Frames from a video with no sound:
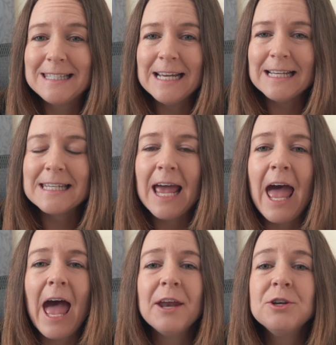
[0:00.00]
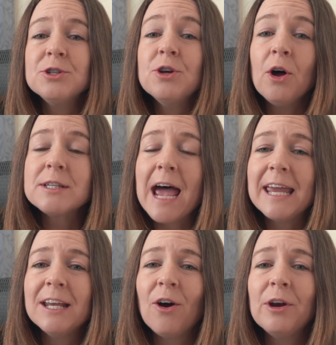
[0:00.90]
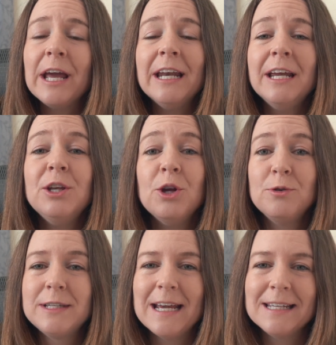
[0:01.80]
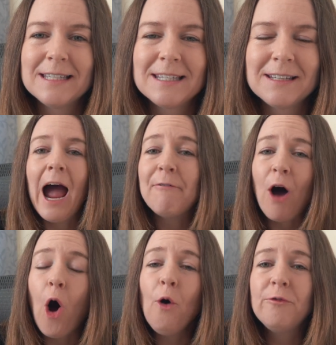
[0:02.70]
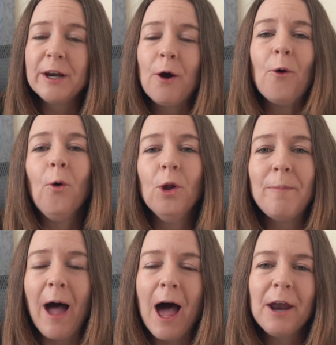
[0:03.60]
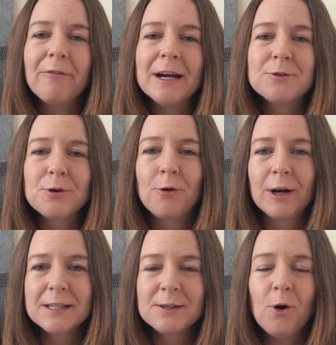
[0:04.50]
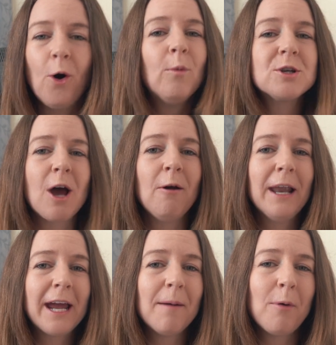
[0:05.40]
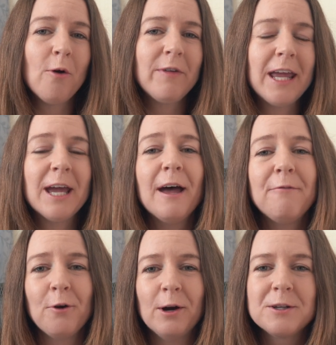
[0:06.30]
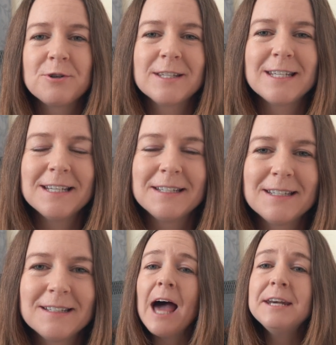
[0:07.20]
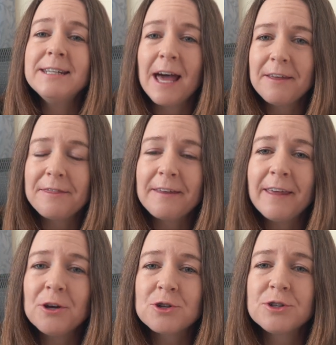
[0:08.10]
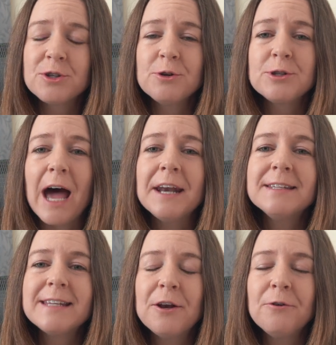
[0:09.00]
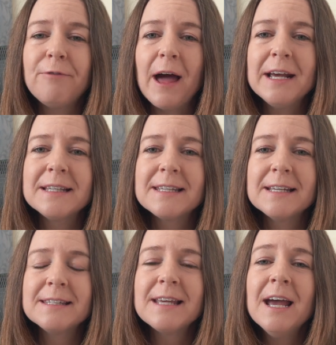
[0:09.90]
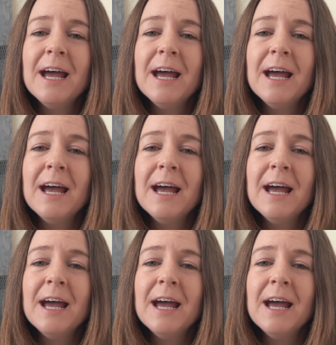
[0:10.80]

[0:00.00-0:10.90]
debt, and not taking on any new debt. I have a whole video all about how to raise your credit score, which I'll link up over here if you're interested. Another thing that you should do to understand your finances